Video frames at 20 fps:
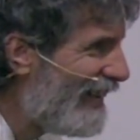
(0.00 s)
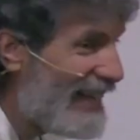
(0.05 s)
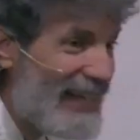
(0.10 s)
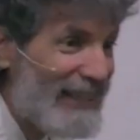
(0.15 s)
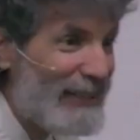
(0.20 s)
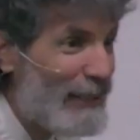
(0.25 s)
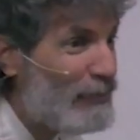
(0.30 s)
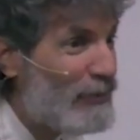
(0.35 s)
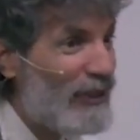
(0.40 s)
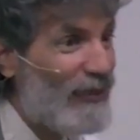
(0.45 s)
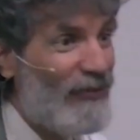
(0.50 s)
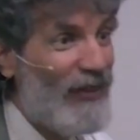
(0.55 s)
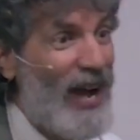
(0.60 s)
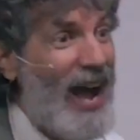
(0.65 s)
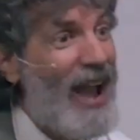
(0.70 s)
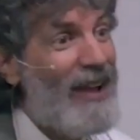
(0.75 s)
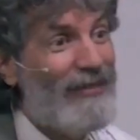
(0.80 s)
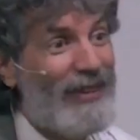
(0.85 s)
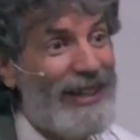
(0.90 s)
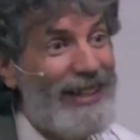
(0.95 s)
He ends up
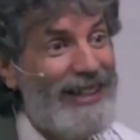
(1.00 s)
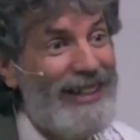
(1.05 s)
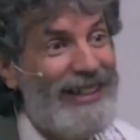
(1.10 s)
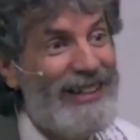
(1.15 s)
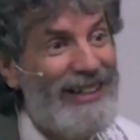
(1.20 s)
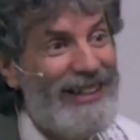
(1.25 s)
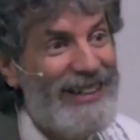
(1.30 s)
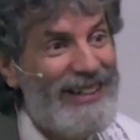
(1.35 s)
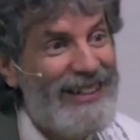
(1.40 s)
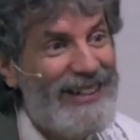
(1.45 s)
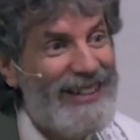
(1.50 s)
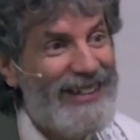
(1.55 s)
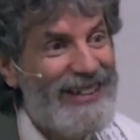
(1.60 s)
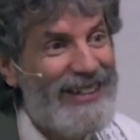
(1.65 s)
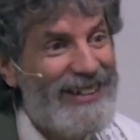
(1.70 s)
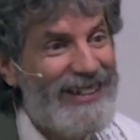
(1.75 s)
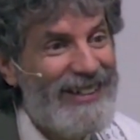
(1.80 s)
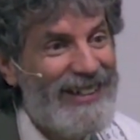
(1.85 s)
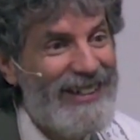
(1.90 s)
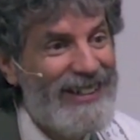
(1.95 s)
surviving.
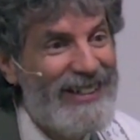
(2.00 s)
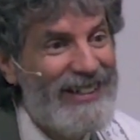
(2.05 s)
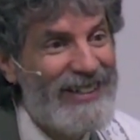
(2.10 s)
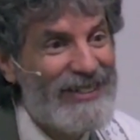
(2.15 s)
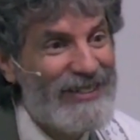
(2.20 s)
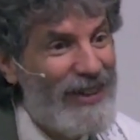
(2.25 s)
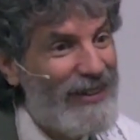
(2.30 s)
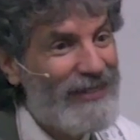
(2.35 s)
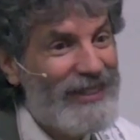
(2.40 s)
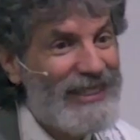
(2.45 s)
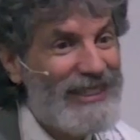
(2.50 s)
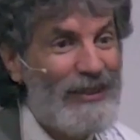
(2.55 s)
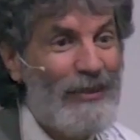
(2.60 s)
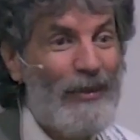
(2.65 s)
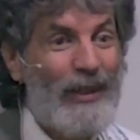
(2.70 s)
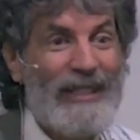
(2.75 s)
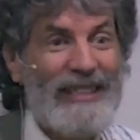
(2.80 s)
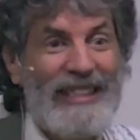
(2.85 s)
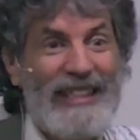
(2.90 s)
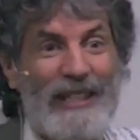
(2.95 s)
So obviously it
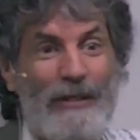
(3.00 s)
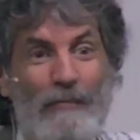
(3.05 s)
wasn't